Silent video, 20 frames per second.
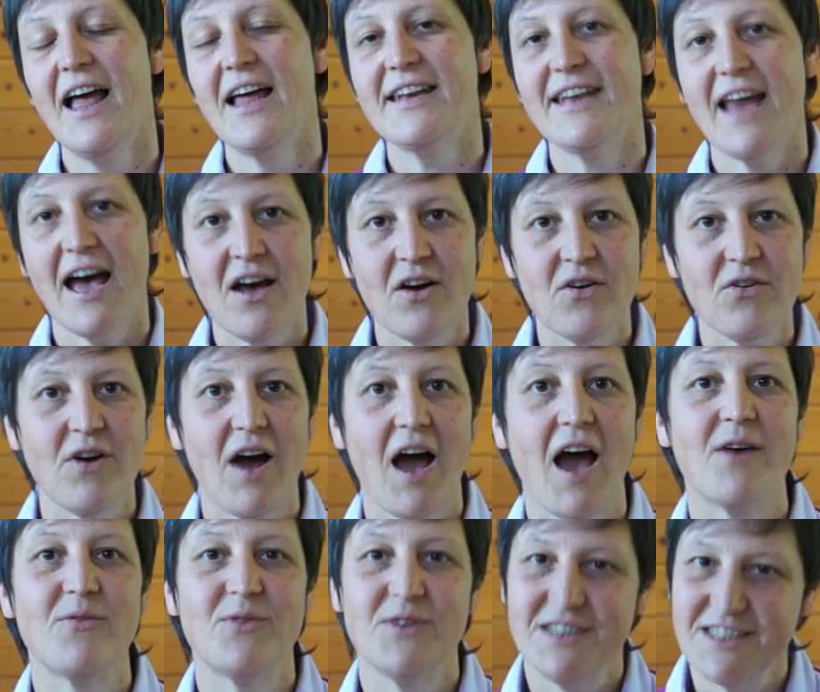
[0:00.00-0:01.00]
Now
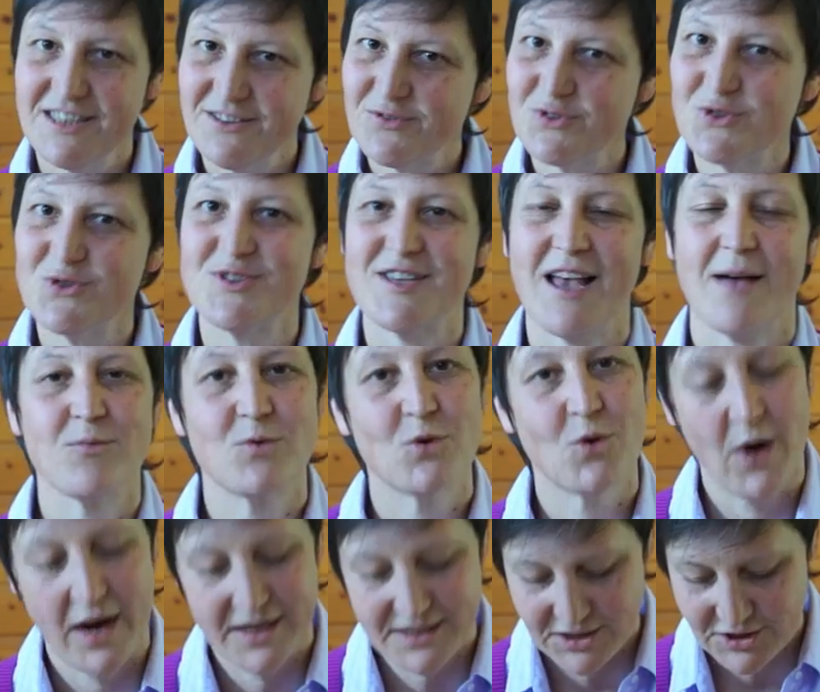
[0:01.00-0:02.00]
I will leave you some
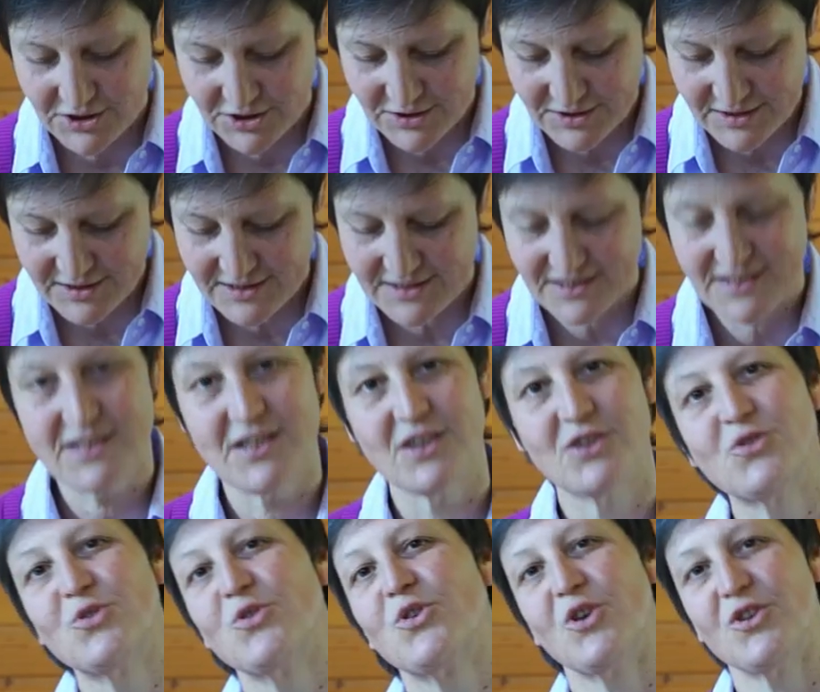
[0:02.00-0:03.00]

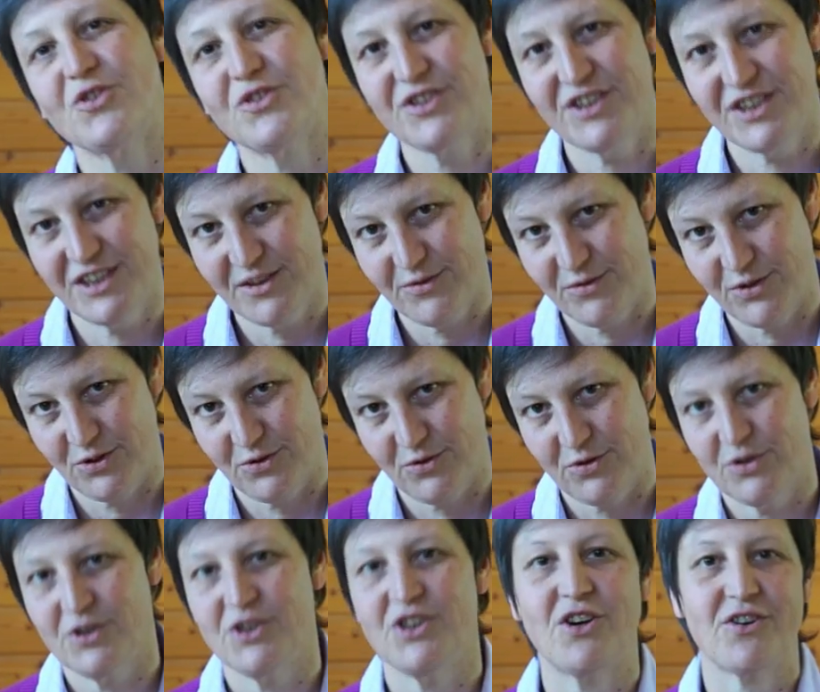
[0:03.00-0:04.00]
questions to
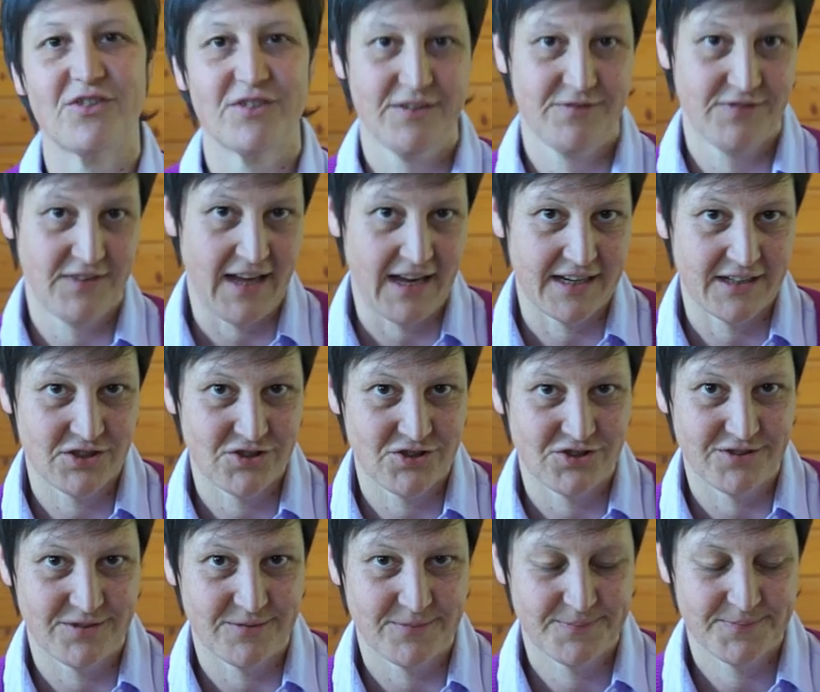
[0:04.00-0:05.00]
continue your
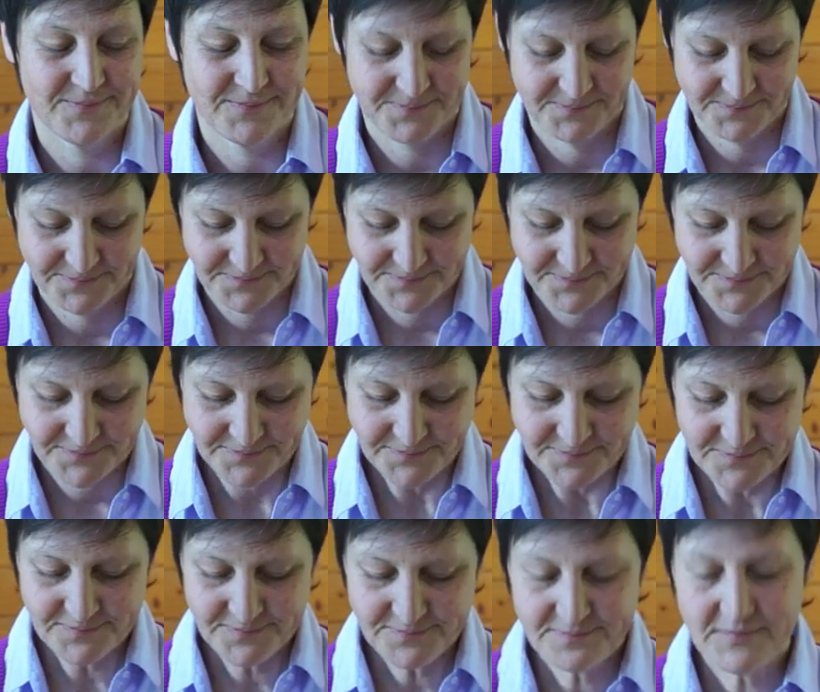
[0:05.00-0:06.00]
reflection.
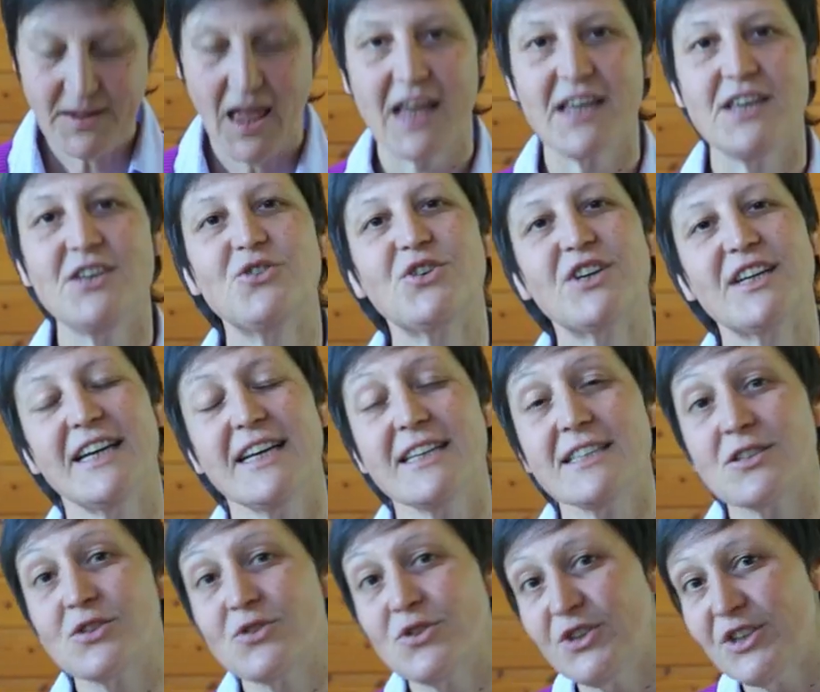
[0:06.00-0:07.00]
You can
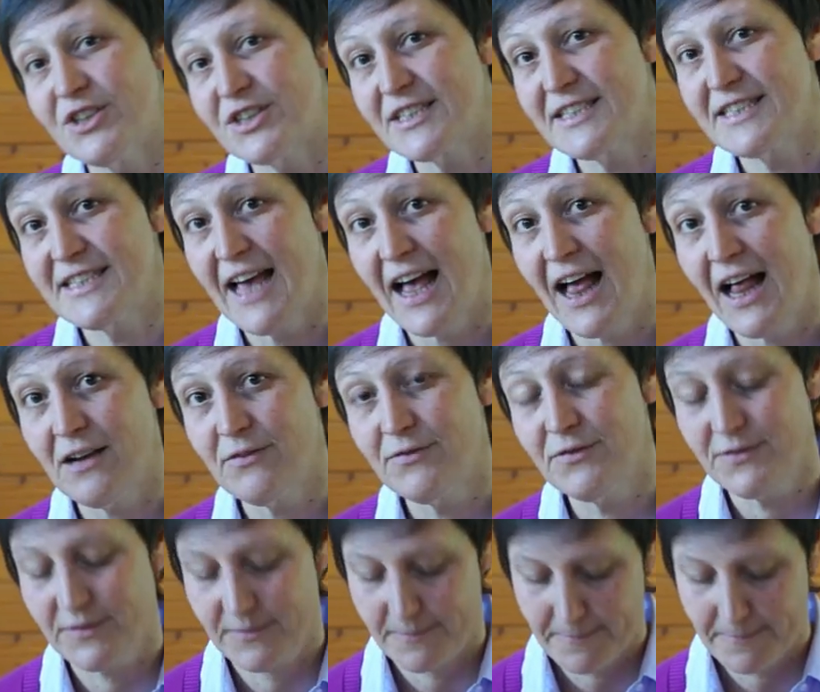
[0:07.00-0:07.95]
ask to yourself,